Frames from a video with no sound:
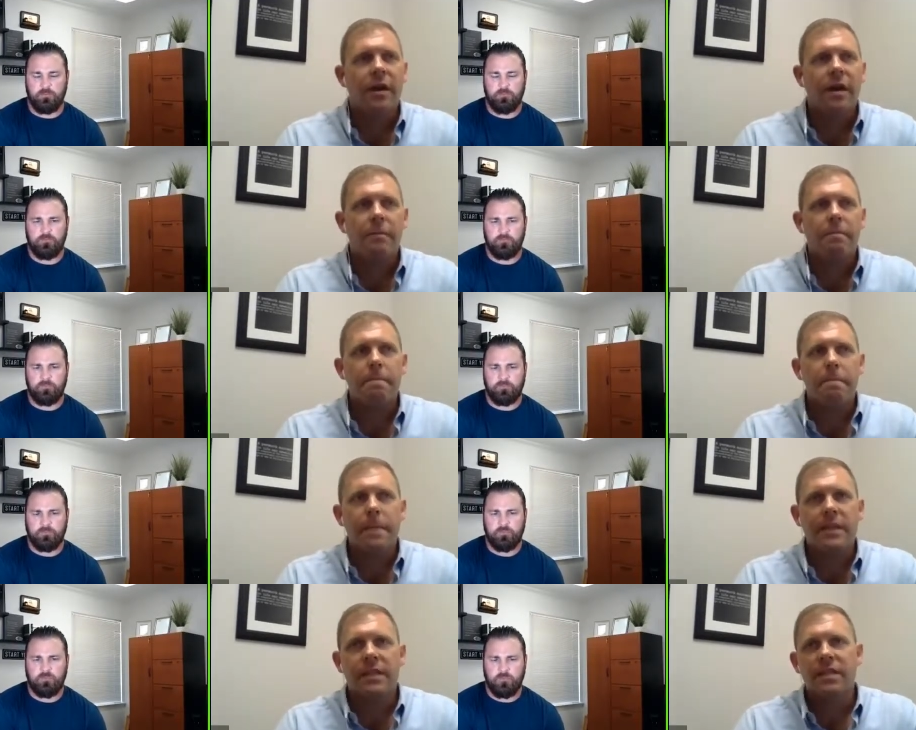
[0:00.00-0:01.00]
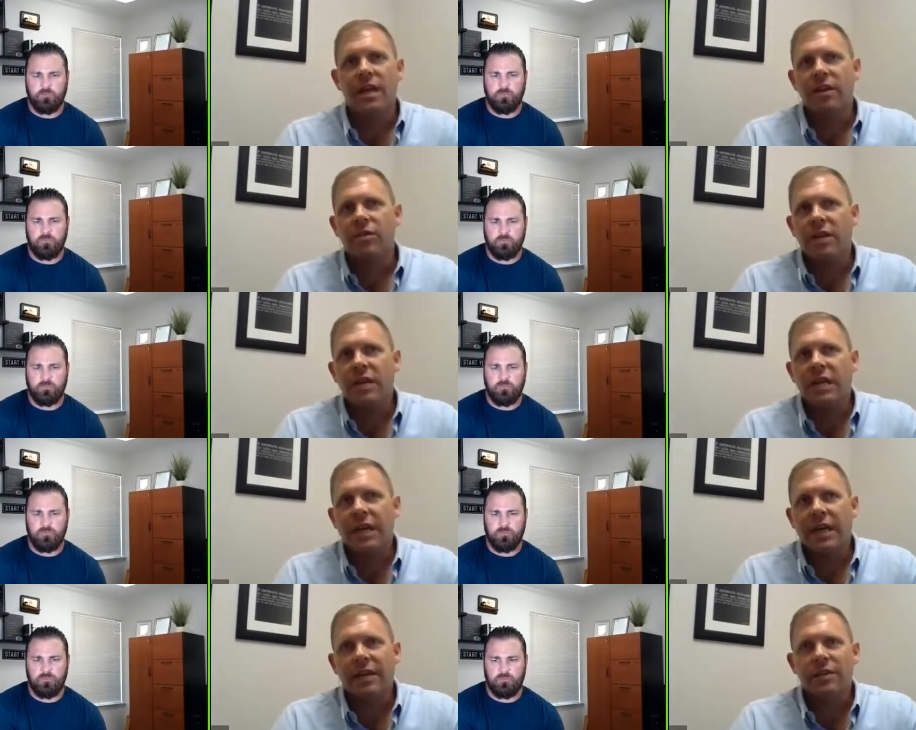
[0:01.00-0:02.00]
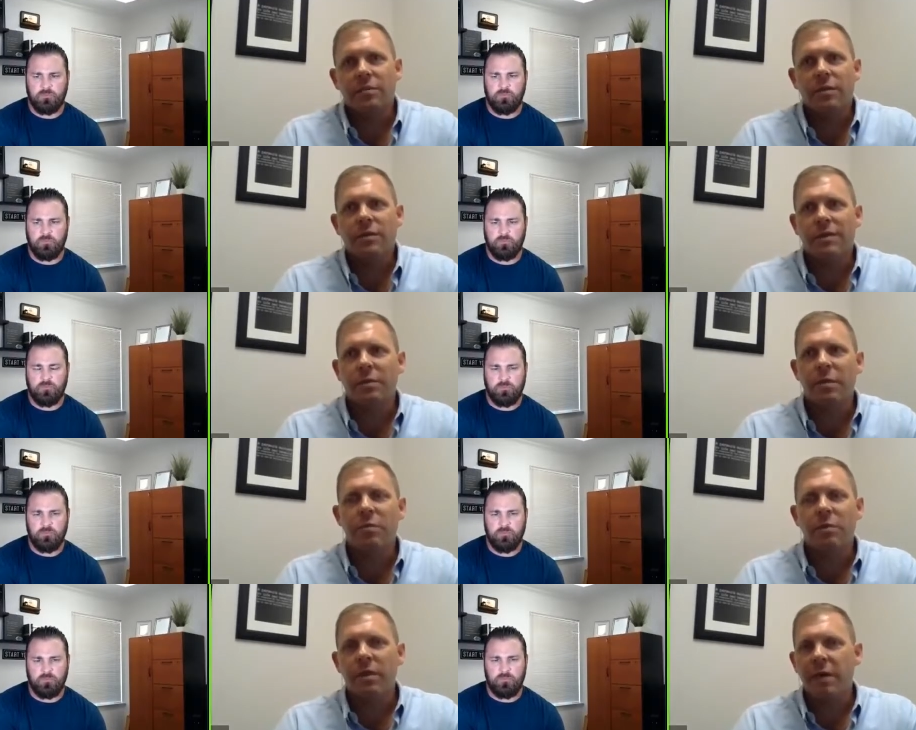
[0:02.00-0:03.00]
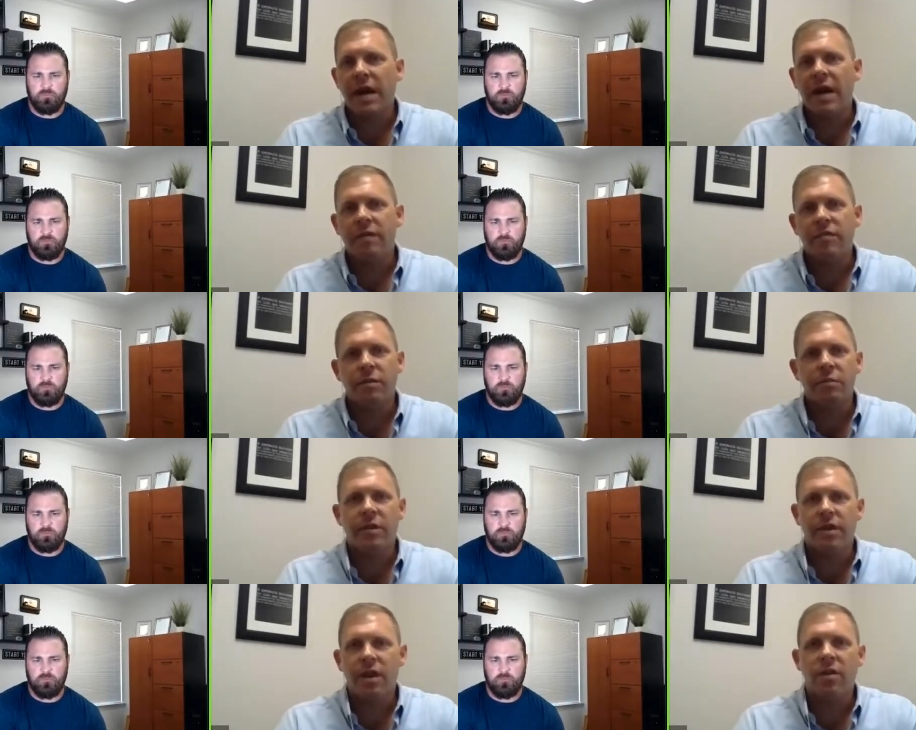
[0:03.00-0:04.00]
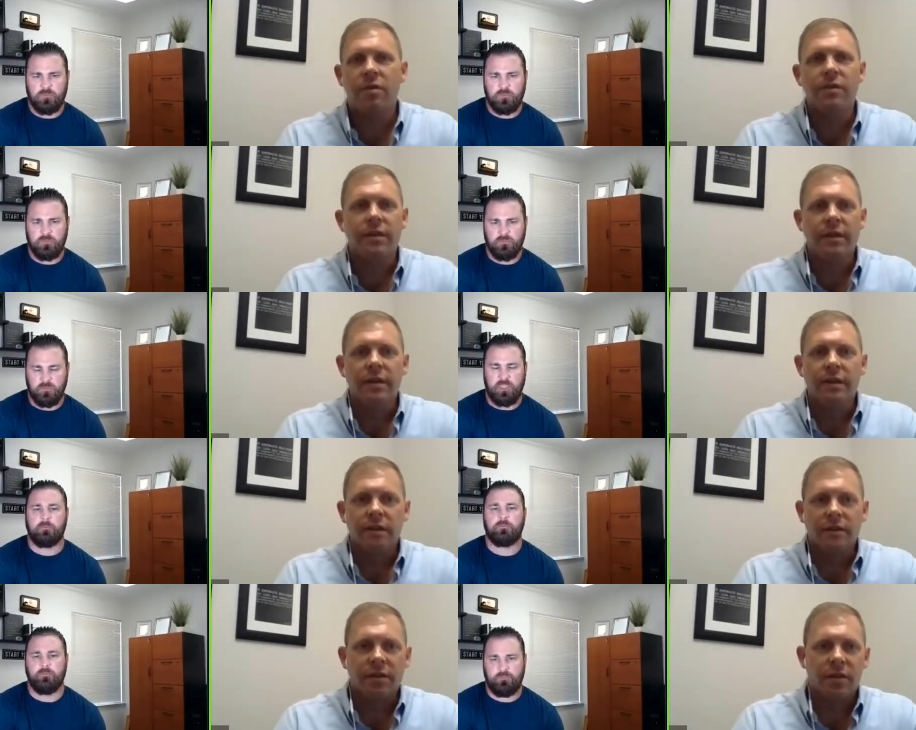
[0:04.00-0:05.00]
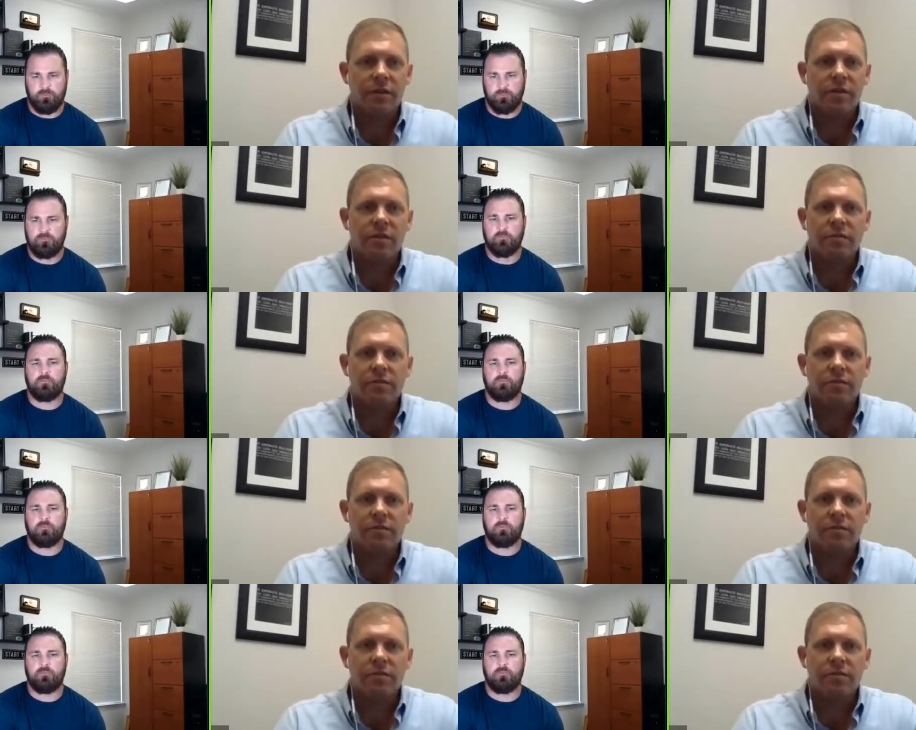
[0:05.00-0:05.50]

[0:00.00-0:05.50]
Speaker 1: um, it, it's not unique, I guess, to most things. Like people want to buy from people they know. Yeah. You know, they don't,